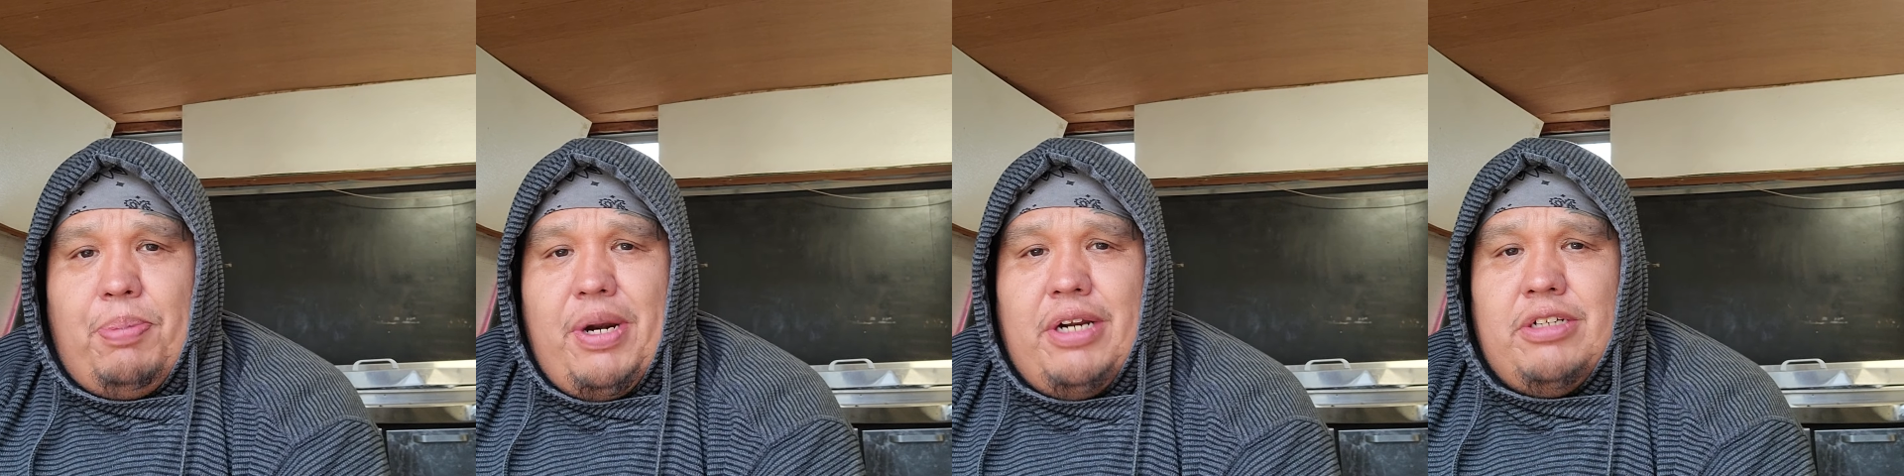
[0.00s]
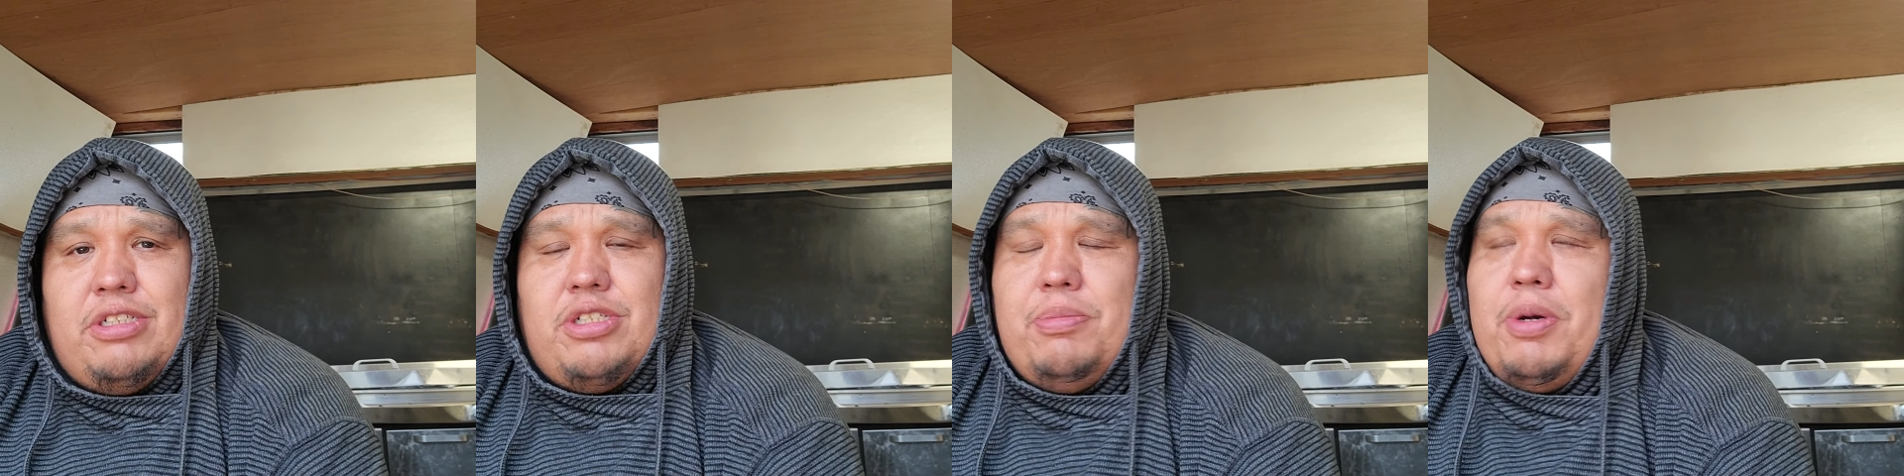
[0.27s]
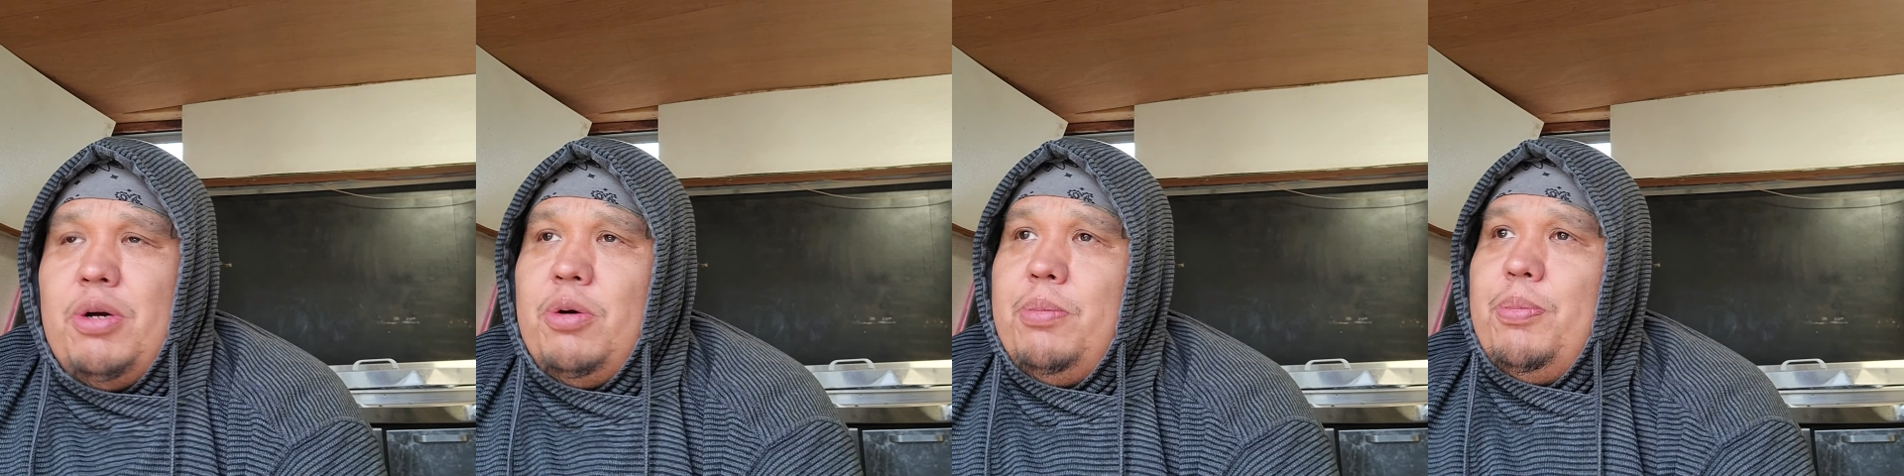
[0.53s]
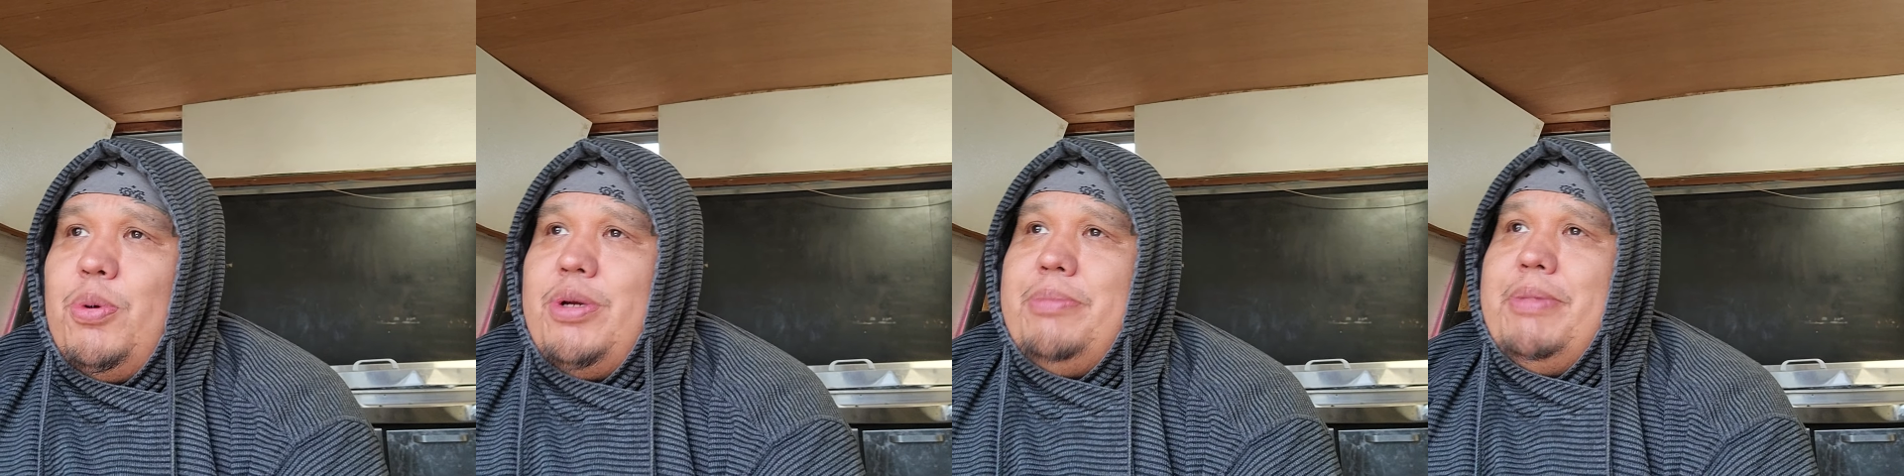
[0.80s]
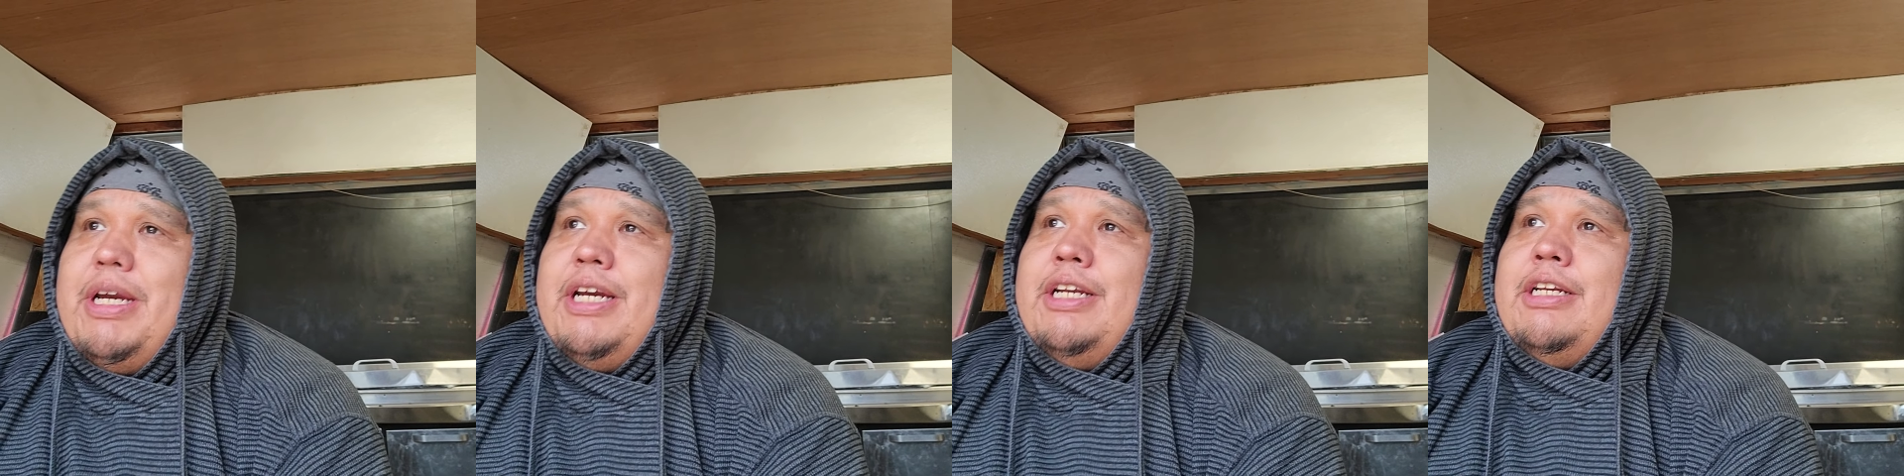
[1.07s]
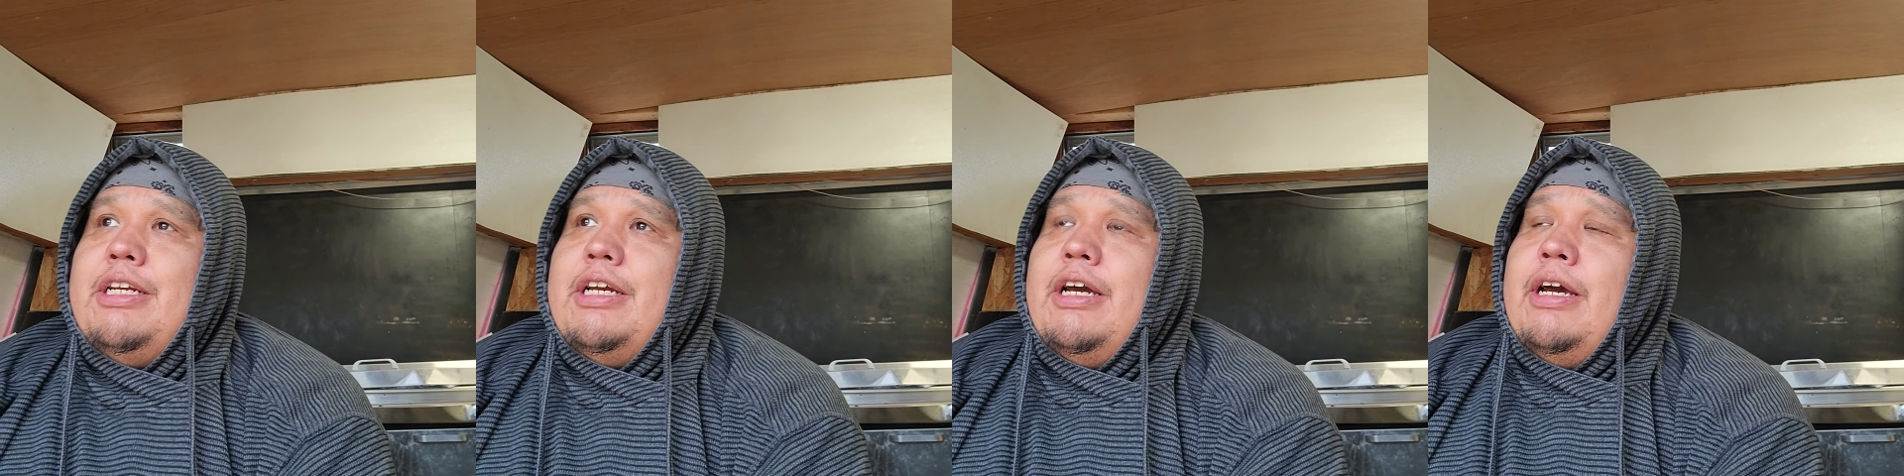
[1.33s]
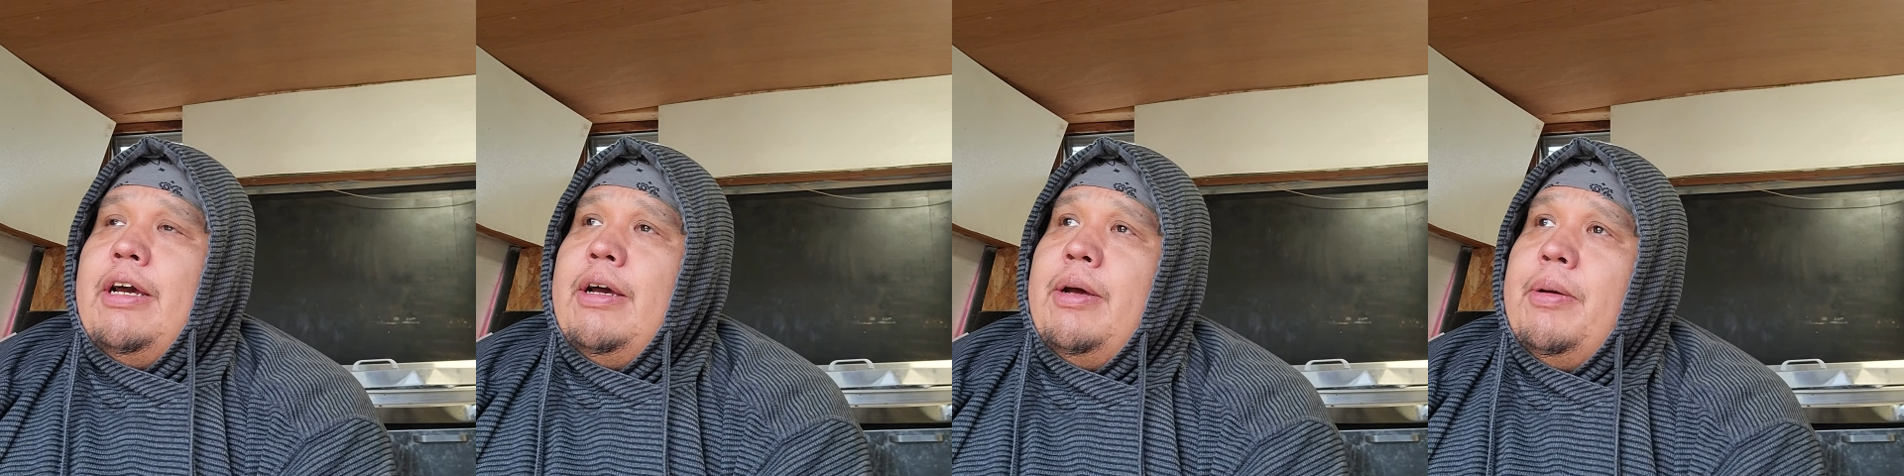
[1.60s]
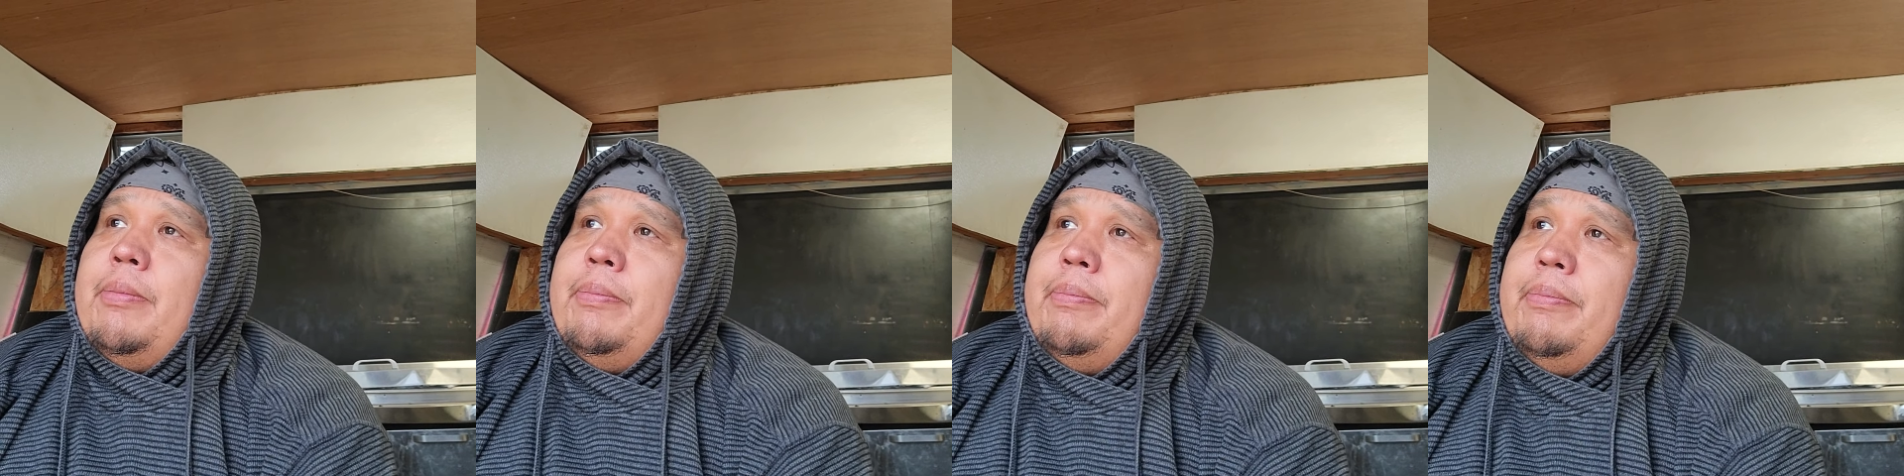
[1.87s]
prayers to my homeboy, man.
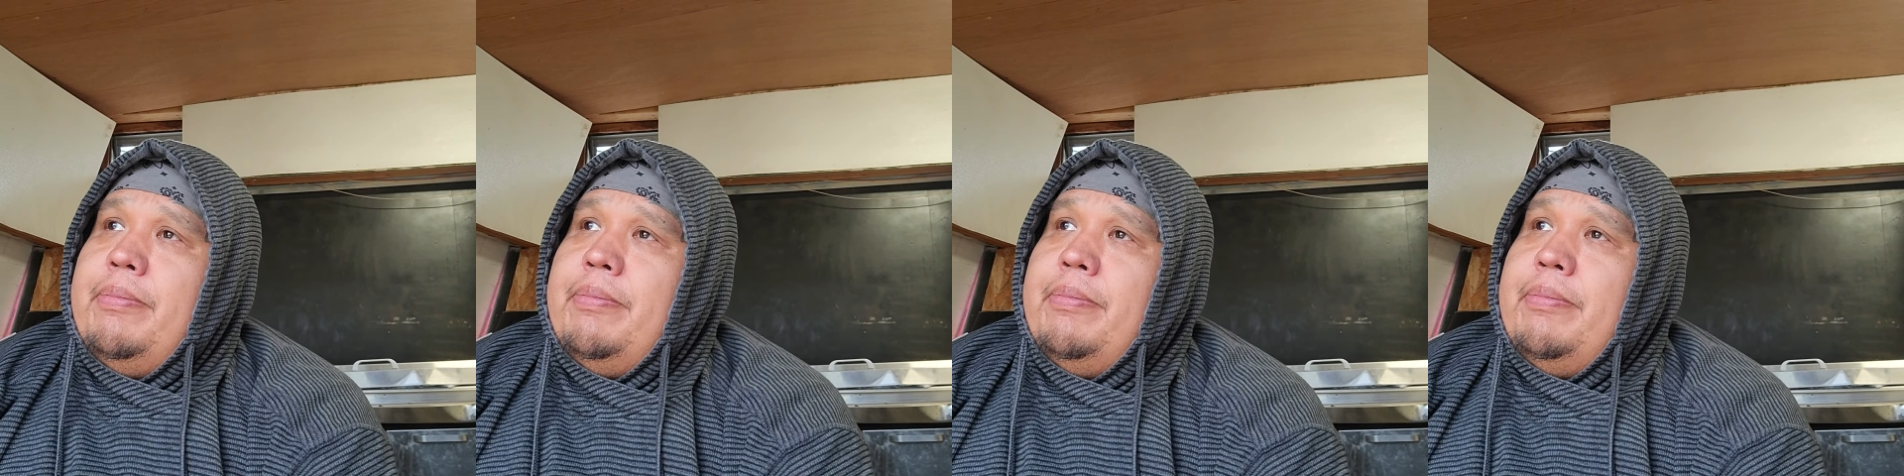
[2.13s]
Um,